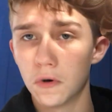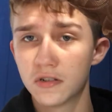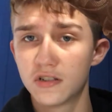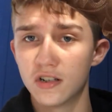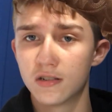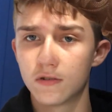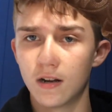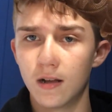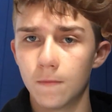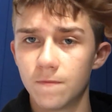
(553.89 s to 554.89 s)
where it's just
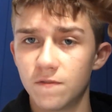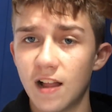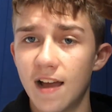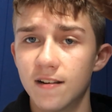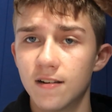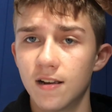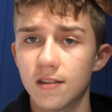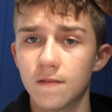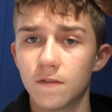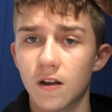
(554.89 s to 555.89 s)
straight up flat
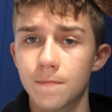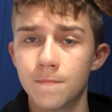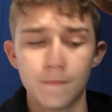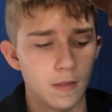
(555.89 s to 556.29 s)
in the front.